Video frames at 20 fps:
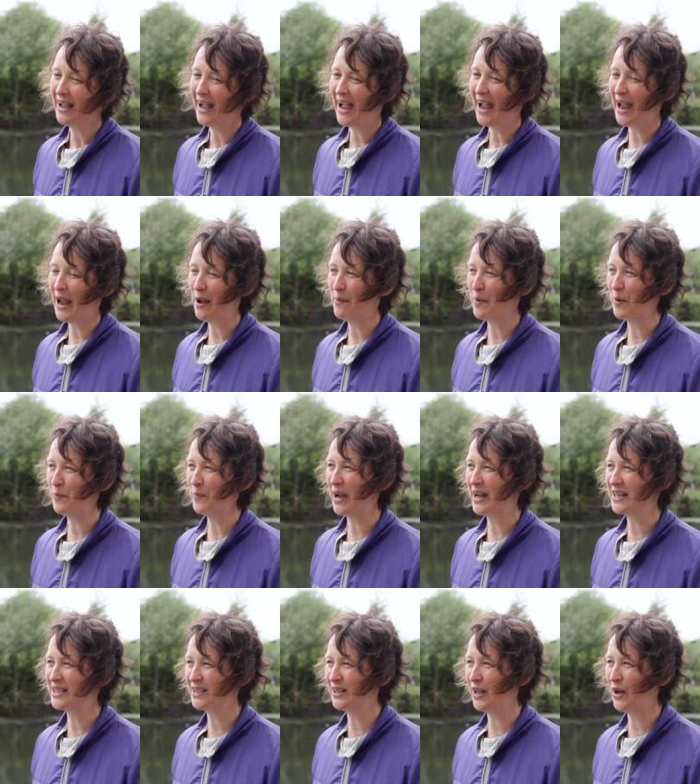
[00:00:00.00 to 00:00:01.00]
and we
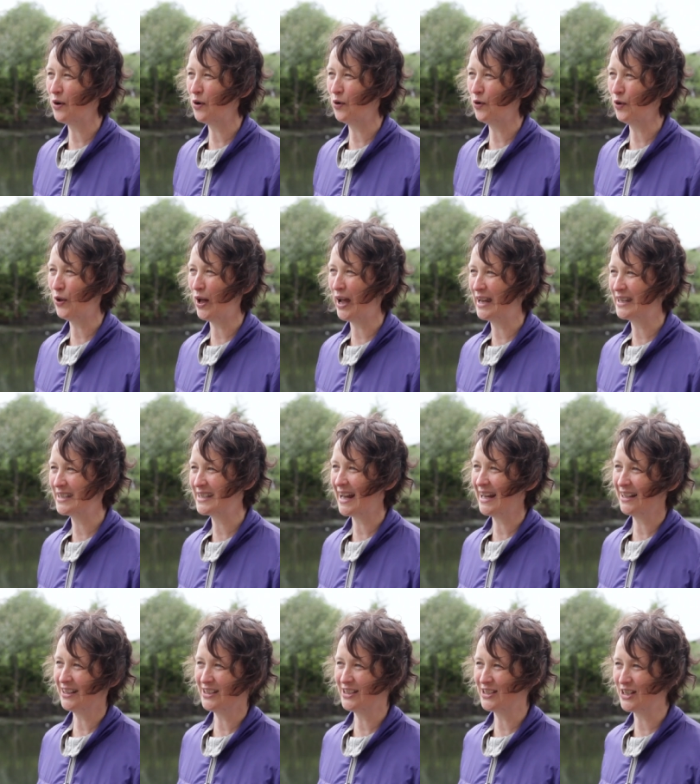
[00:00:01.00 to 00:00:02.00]
had a little
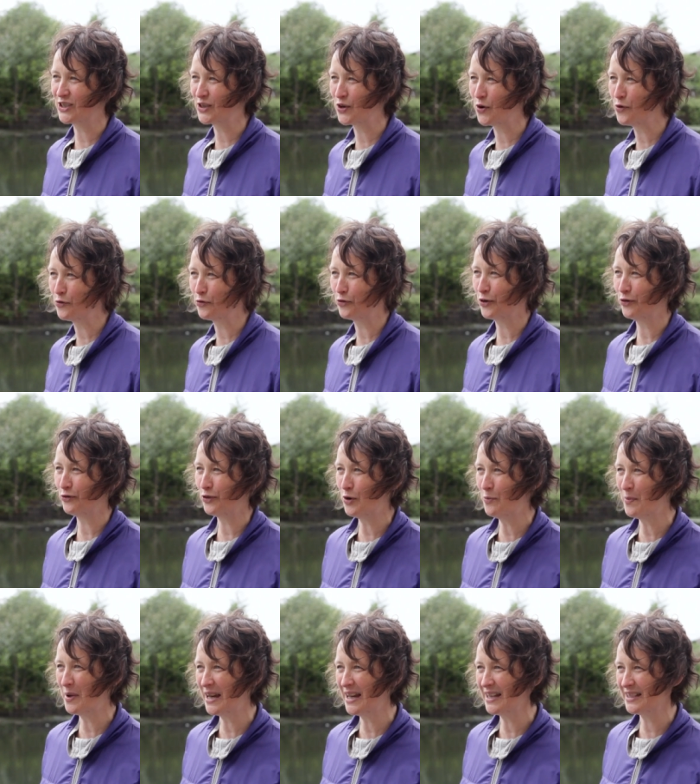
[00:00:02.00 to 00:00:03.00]
silent disco for a few
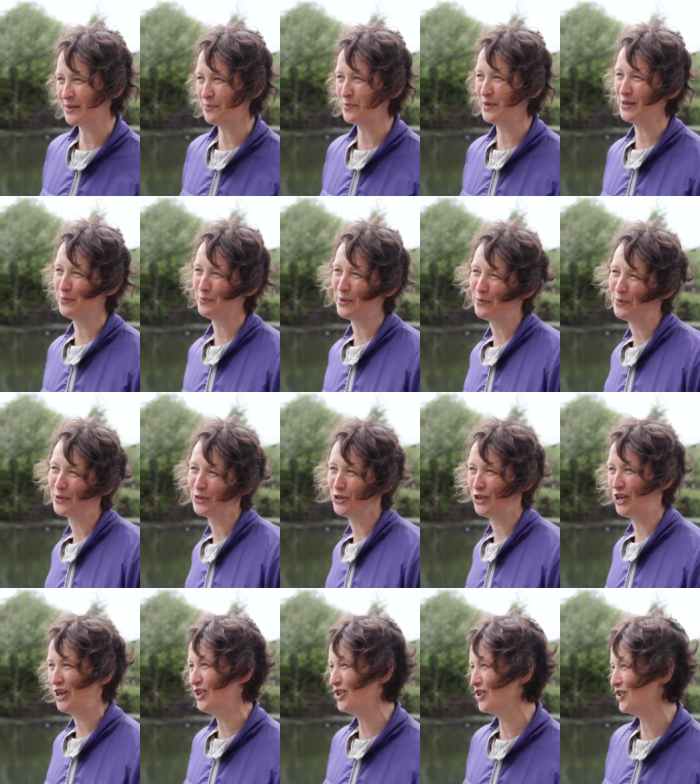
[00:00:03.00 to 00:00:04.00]
minutes, and we were
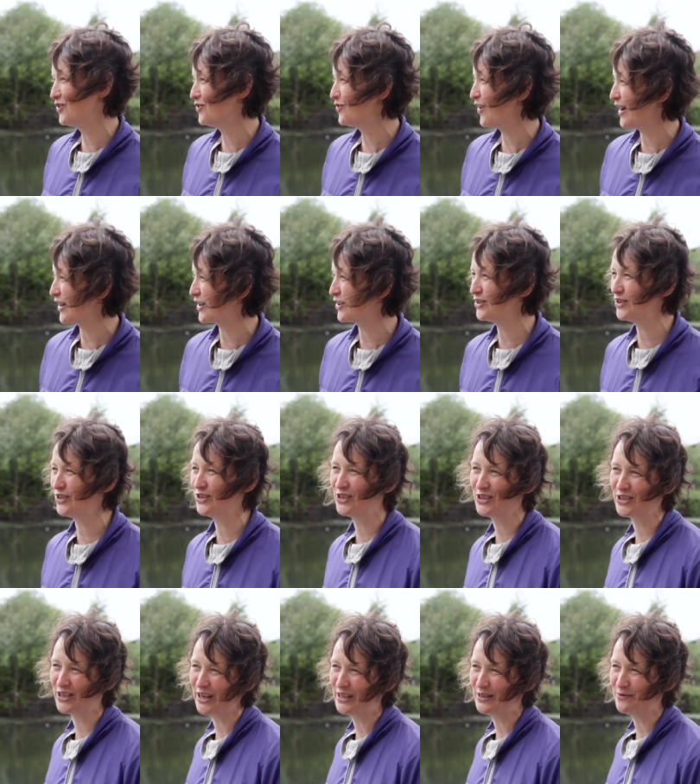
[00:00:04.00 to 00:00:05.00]
changing the records and
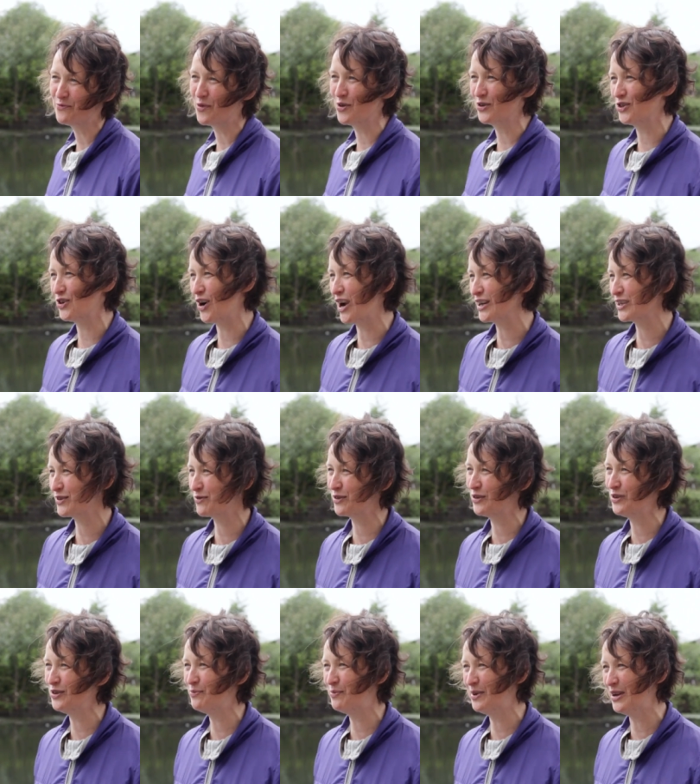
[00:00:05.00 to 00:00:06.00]
deciding what tracks were
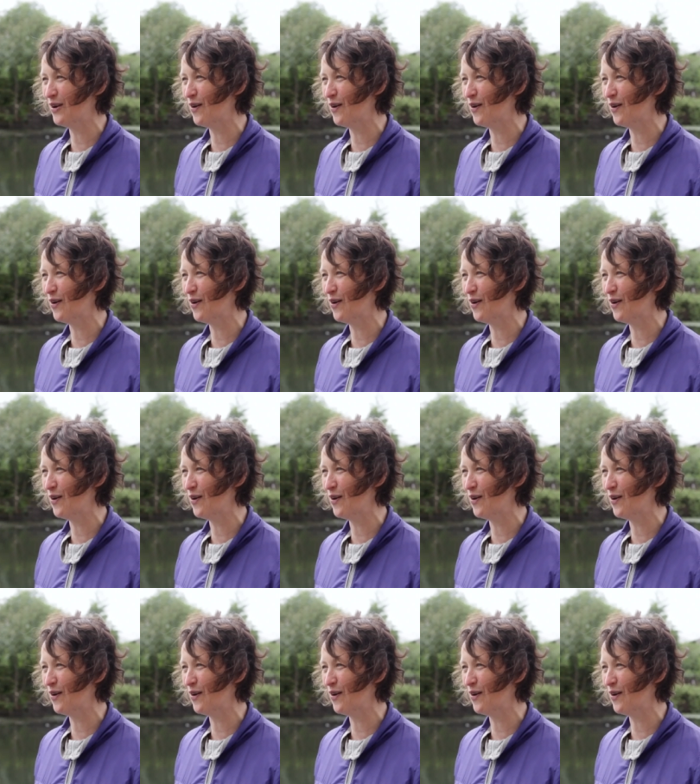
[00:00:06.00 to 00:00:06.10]
going to be